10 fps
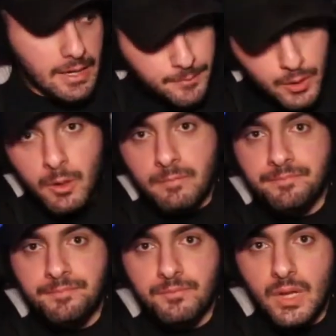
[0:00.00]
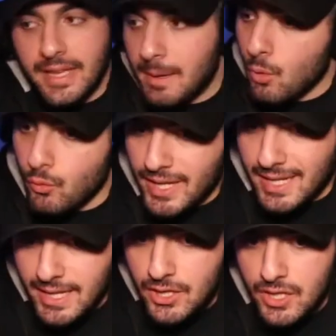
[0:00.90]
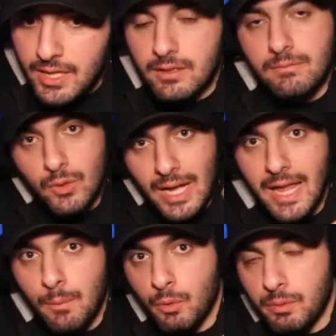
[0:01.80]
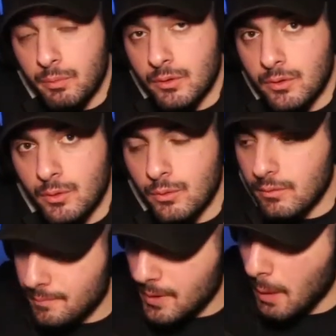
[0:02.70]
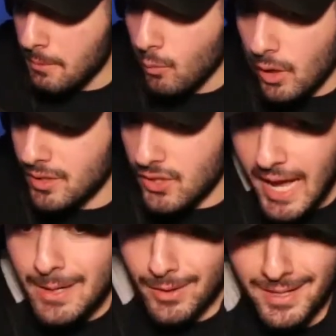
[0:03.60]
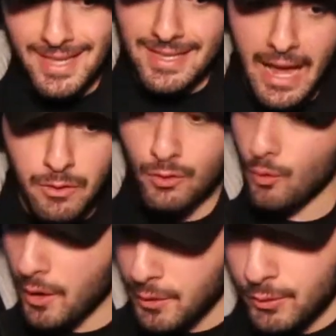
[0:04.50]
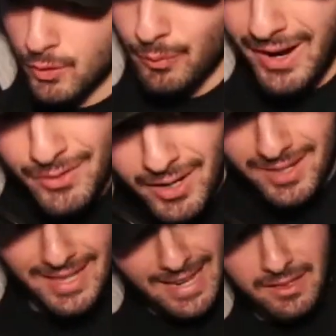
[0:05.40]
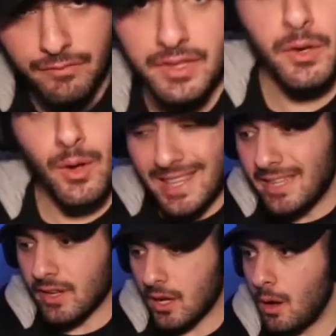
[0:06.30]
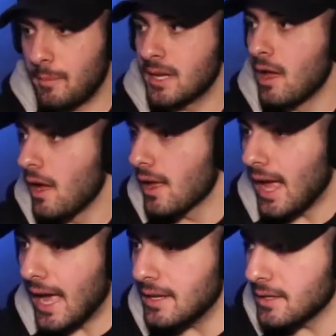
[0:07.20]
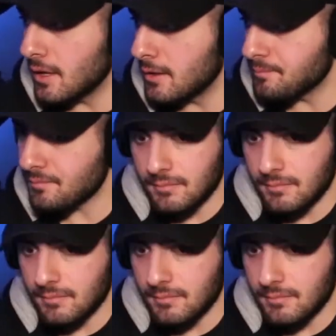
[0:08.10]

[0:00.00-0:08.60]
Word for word: You know, get more recognition, to allow more people to come and watch the channel because that's how you grow on YouTube, right? You gotta like the video and leave a comment and um,